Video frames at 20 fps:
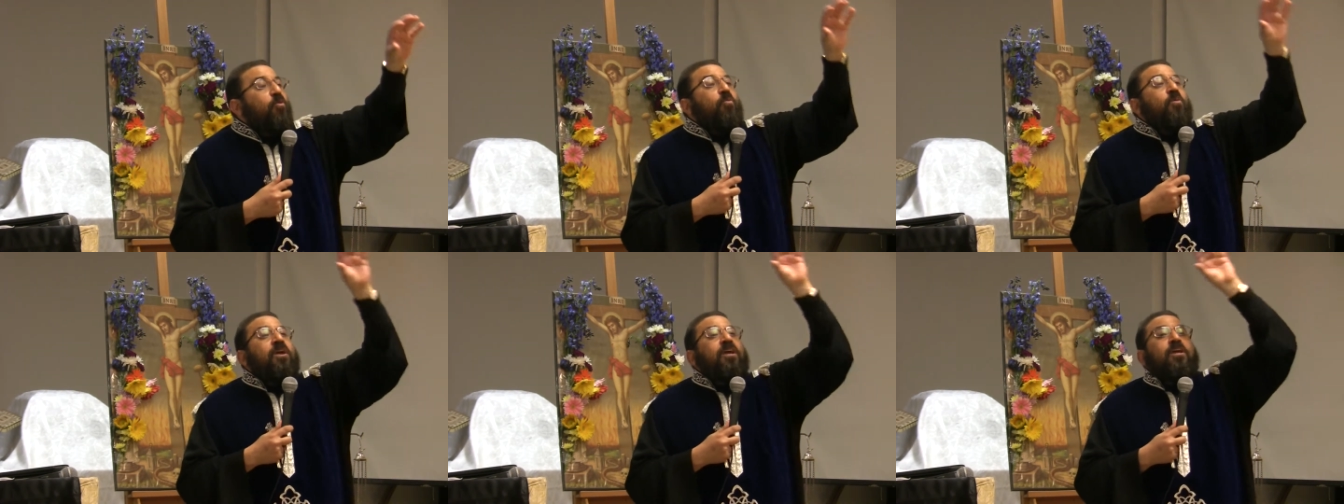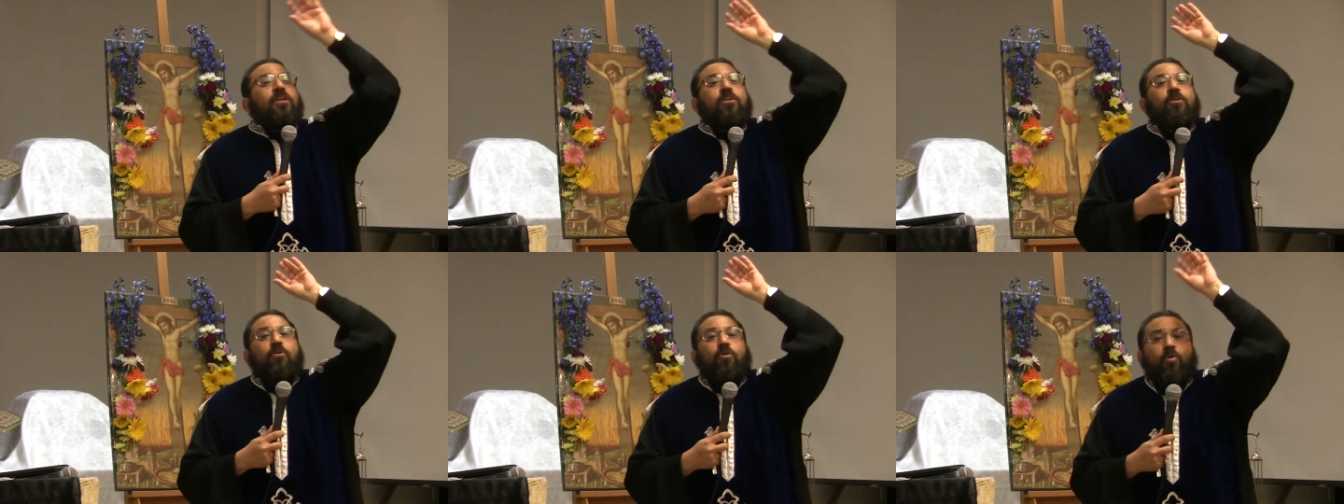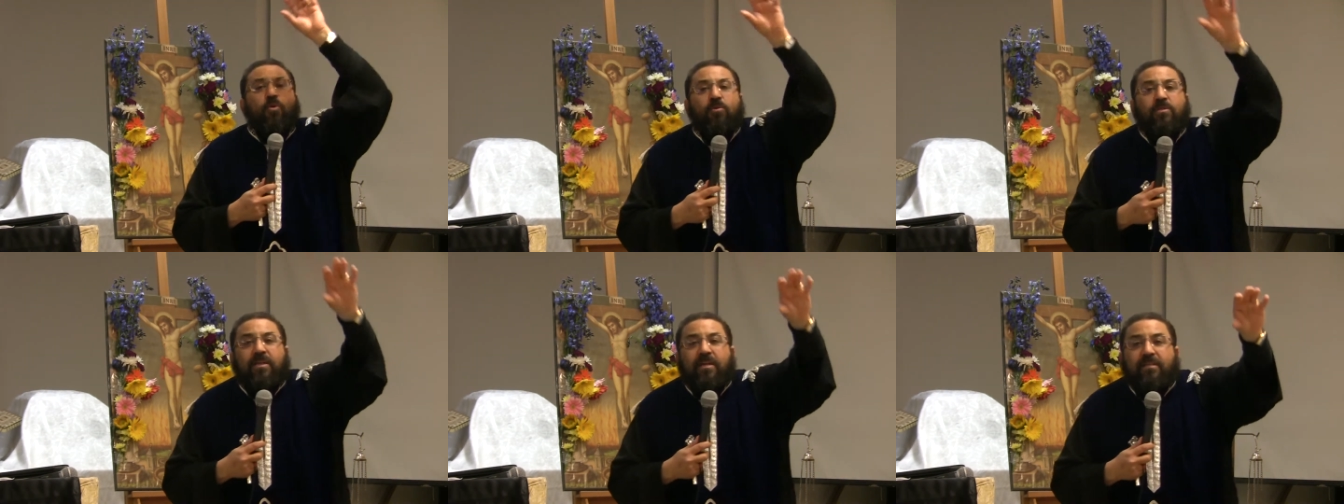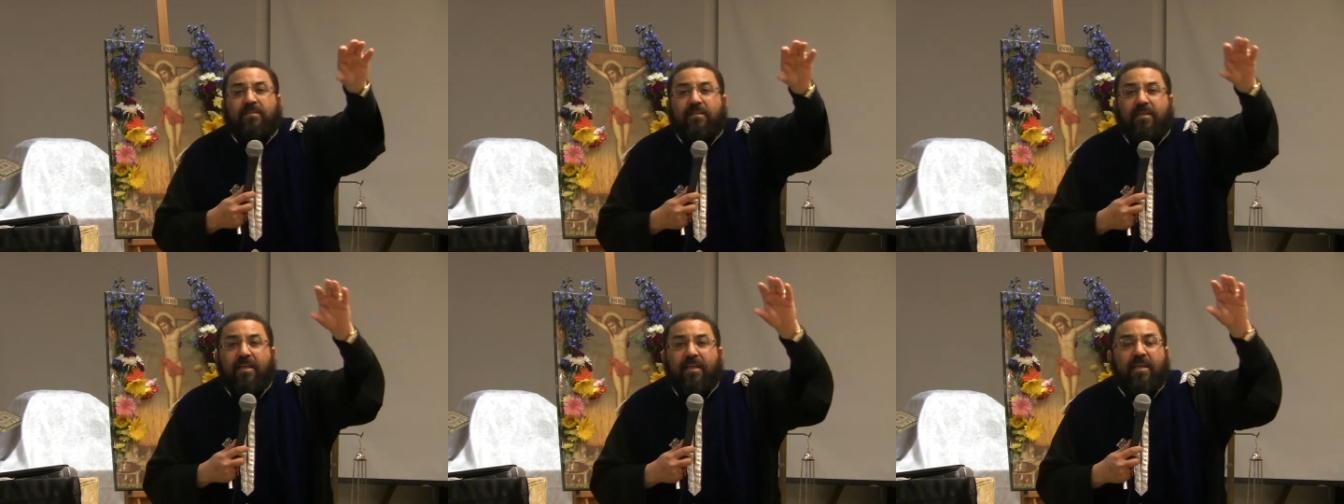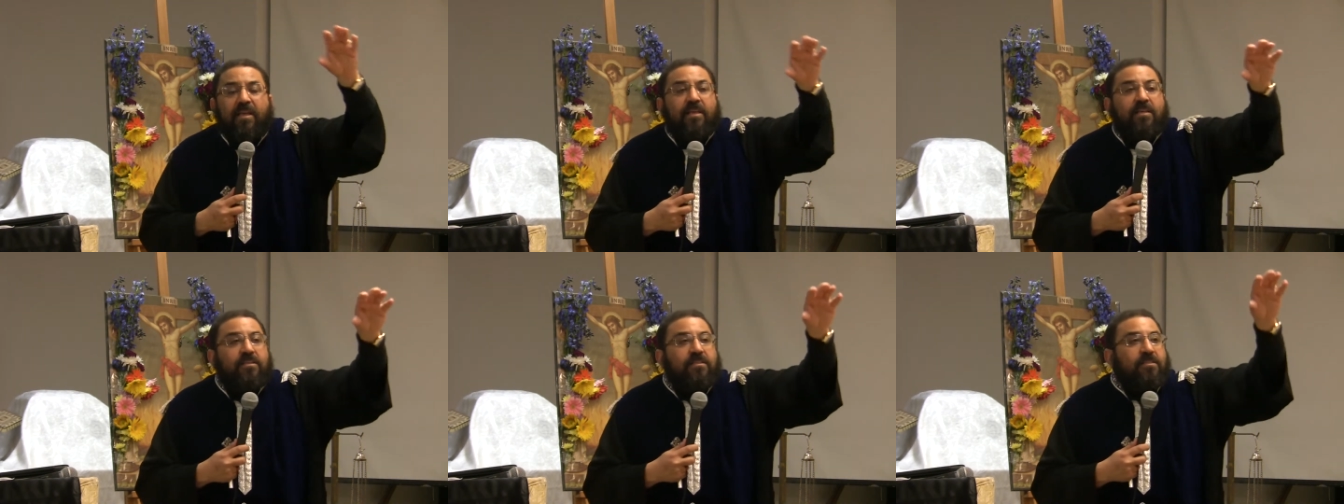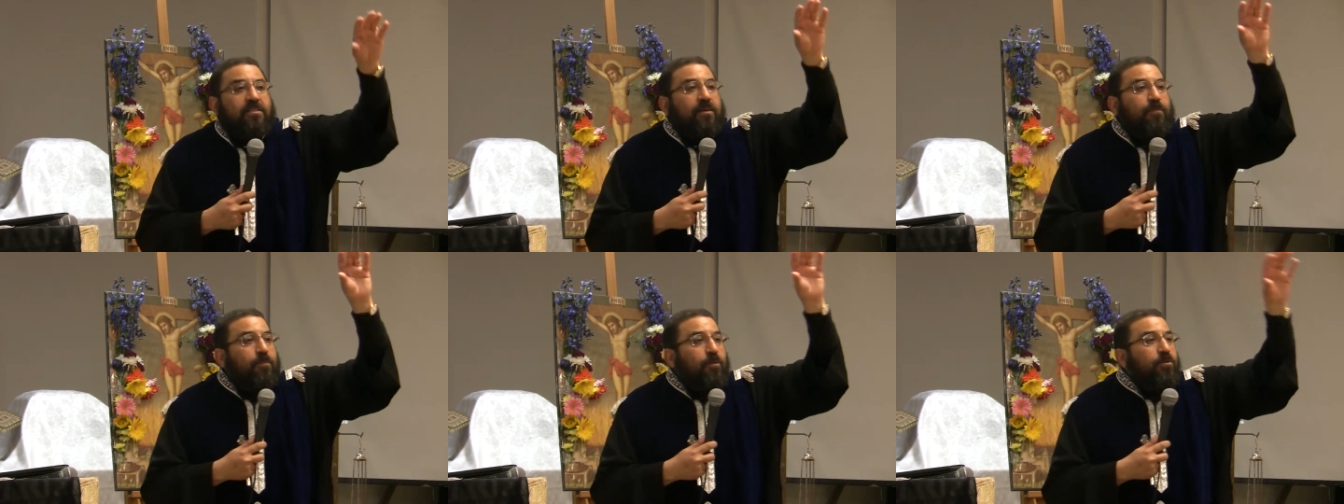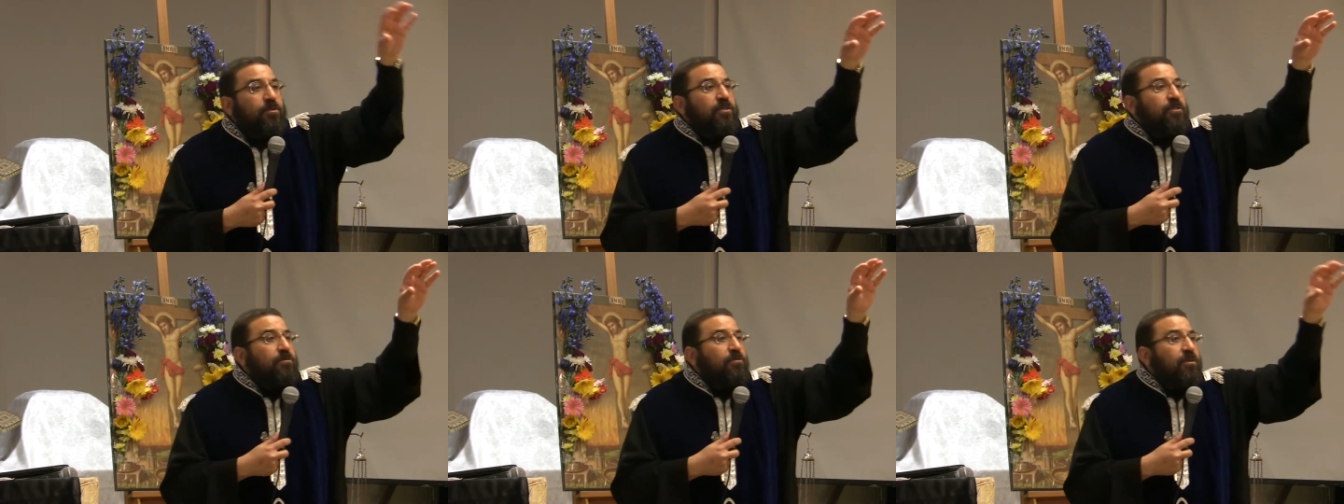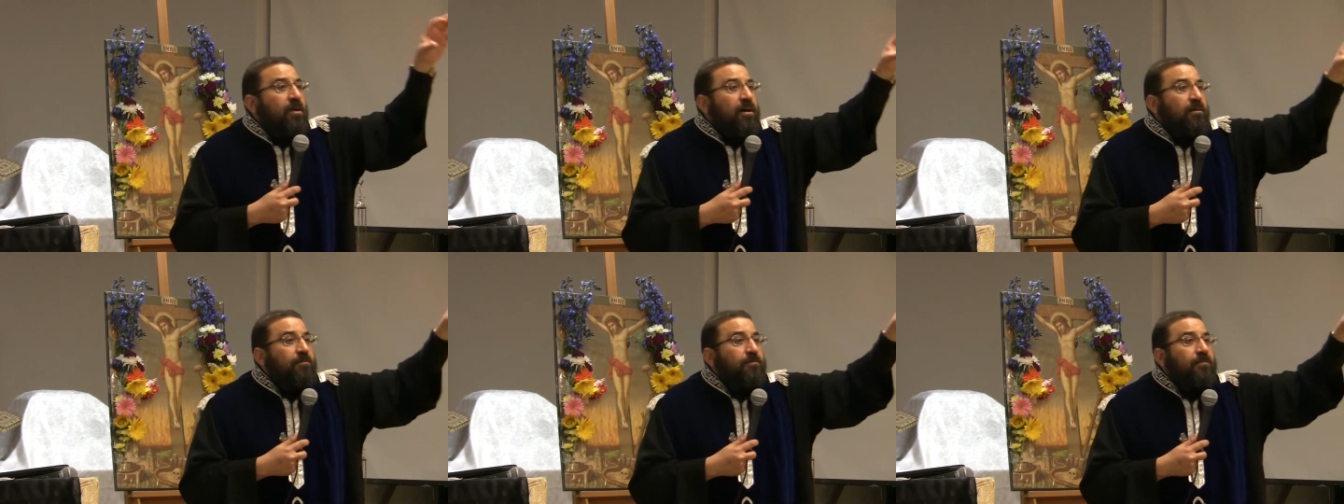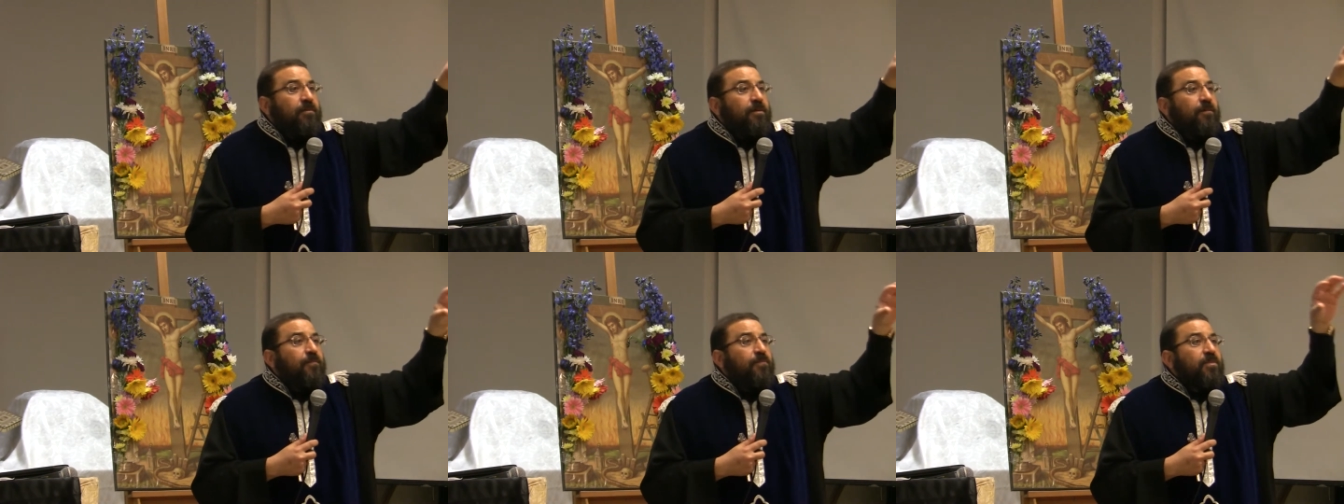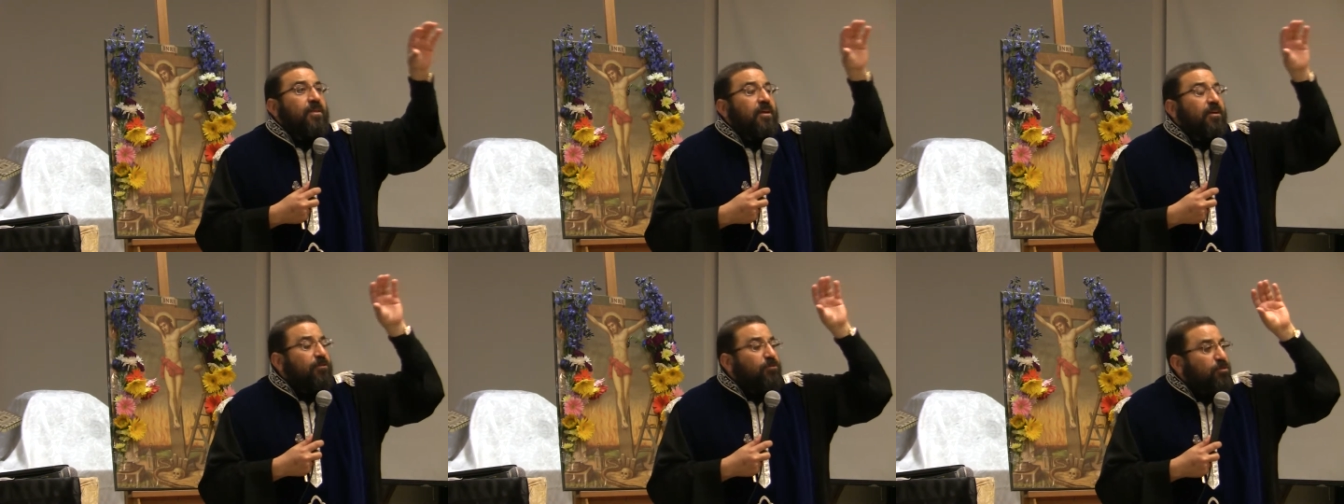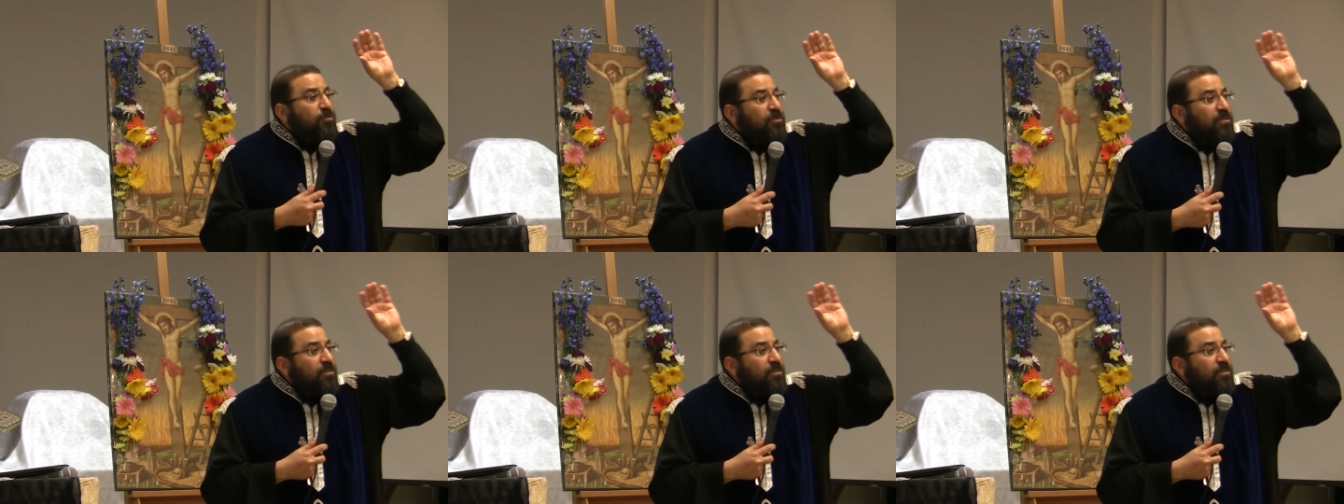We know that he is supposed to come to